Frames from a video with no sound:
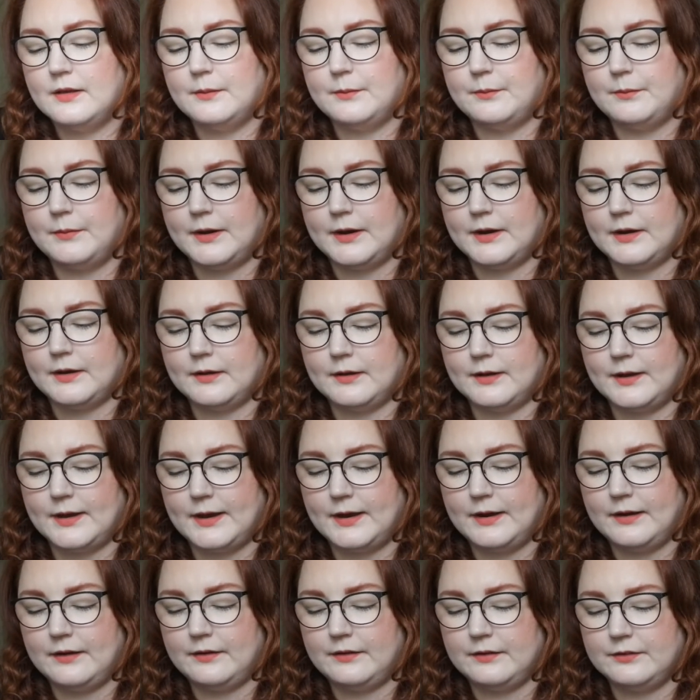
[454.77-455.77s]
my
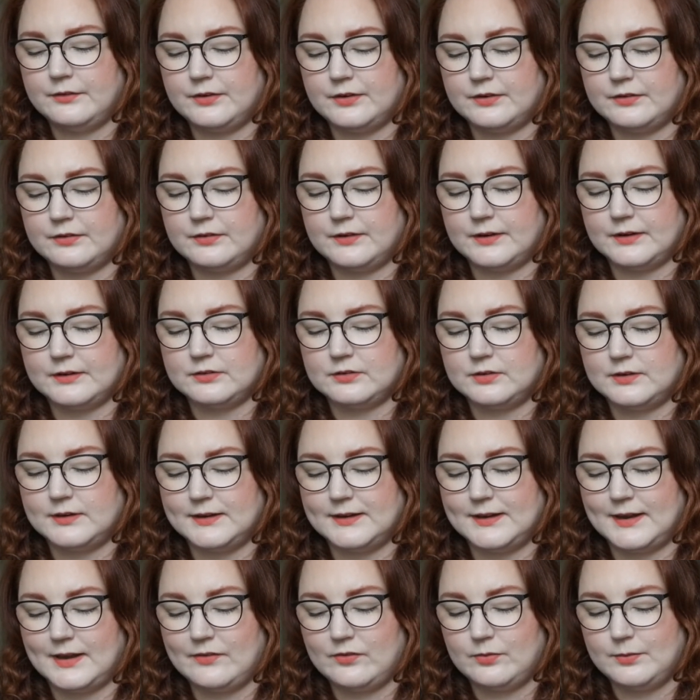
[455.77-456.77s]
hairdresser actually
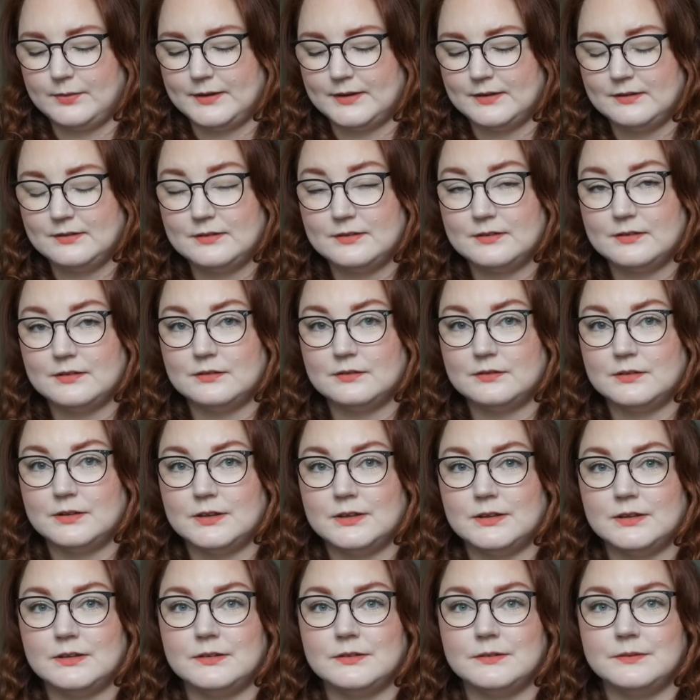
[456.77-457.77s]
gave me this
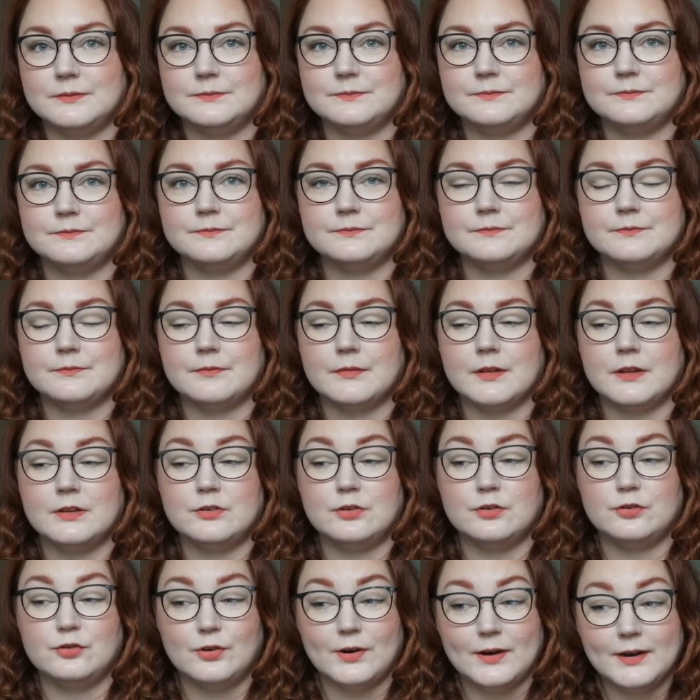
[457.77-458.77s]

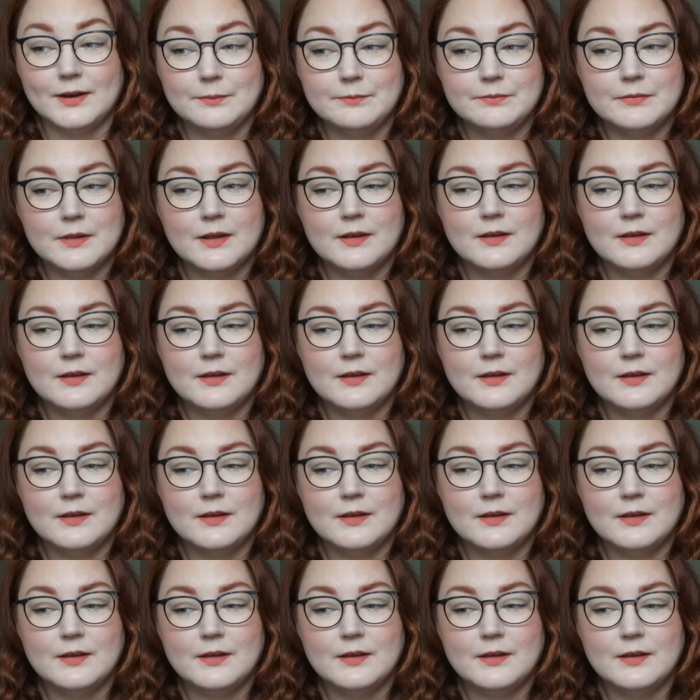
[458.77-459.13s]
to try,